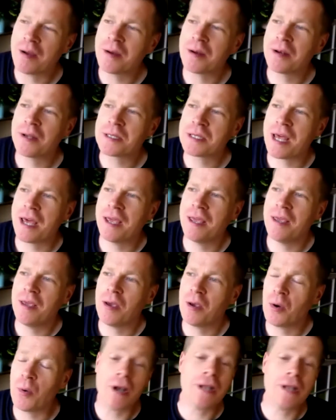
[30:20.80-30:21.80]
going to say
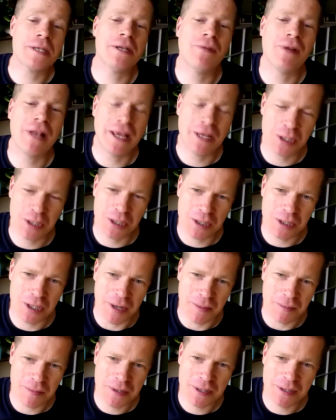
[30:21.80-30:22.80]
quality
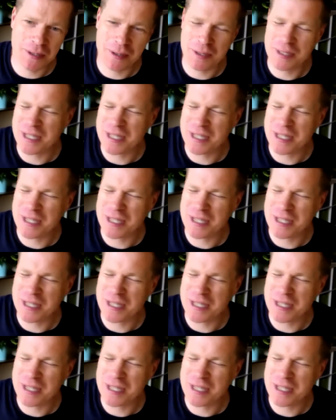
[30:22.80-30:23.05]
relationships. Is